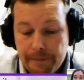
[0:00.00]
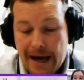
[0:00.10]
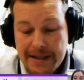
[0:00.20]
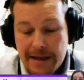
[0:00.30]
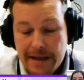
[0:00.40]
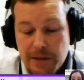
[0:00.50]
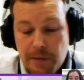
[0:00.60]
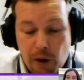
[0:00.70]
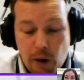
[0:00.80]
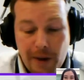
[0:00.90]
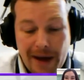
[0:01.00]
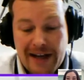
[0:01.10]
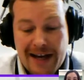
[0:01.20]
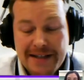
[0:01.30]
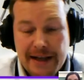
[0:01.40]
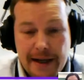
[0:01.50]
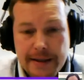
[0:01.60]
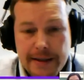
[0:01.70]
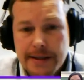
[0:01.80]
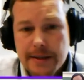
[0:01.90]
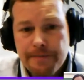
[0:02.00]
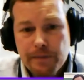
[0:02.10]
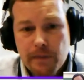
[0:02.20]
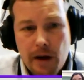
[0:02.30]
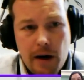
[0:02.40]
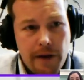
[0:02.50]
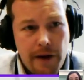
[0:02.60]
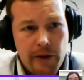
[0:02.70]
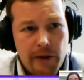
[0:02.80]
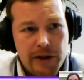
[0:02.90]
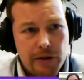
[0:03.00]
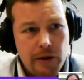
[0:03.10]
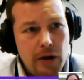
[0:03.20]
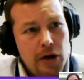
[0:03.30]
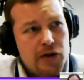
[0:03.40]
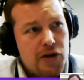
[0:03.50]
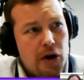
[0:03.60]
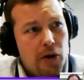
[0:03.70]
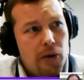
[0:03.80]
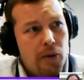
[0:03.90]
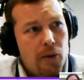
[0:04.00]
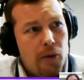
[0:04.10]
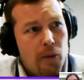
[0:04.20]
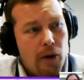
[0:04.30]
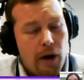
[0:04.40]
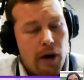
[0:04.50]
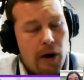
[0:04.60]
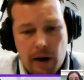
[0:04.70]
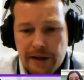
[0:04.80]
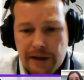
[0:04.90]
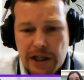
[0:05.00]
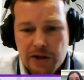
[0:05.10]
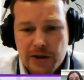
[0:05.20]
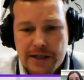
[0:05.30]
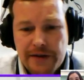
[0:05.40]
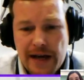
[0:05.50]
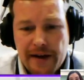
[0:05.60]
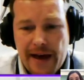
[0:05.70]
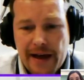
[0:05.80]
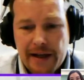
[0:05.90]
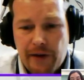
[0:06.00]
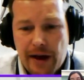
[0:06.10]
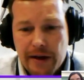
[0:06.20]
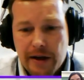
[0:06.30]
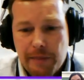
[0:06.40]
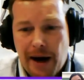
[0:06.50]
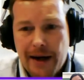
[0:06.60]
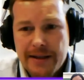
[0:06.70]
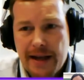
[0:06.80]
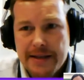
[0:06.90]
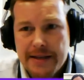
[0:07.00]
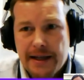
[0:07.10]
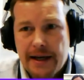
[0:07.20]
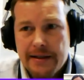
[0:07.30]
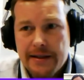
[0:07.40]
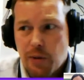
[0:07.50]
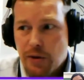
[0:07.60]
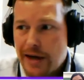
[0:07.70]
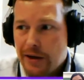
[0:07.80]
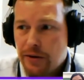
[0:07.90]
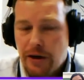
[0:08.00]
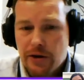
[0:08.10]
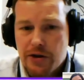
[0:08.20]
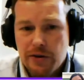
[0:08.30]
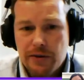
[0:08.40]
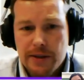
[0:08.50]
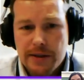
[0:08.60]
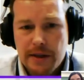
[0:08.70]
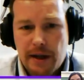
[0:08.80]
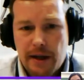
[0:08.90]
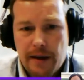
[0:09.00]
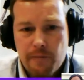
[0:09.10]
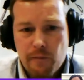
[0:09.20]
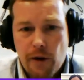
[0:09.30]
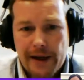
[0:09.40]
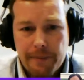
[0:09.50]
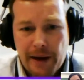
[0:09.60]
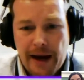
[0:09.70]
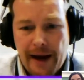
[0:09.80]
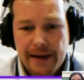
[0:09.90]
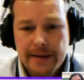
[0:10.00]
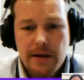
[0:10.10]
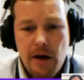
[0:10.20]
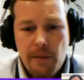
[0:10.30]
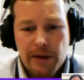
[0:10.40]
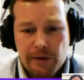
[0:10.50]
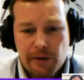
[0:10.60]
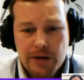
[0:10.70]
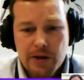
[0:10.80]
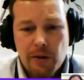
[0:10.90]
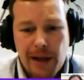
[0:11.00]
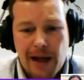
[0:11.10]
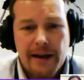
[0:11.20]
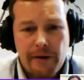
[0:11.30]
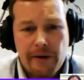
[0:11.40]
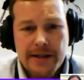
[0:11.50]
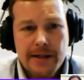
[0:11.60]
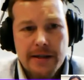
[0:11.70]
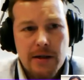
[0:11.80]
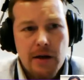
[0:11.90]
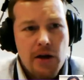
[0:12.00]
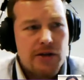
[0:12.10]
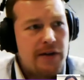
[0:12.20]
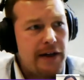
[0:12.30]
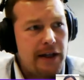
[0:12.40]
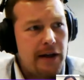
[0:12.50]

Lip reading: As I mentioned before, we have an essay contest that we do. So a lot of teachers have taken that and combined the essay contest, where not only are students writing it by hand, but they're also blogging their essays, so that